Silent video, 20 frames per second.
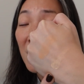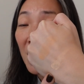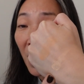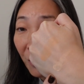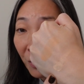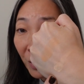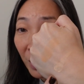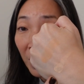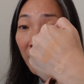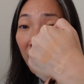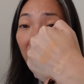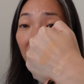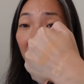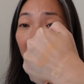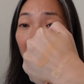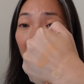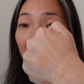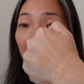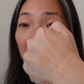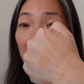definitely
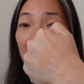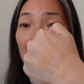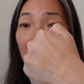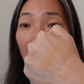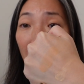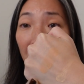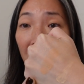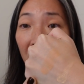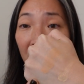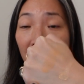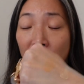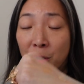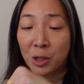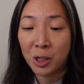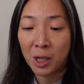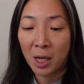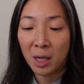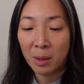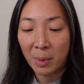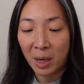is a better
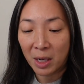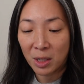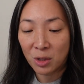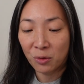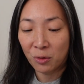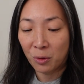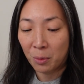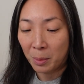shade match for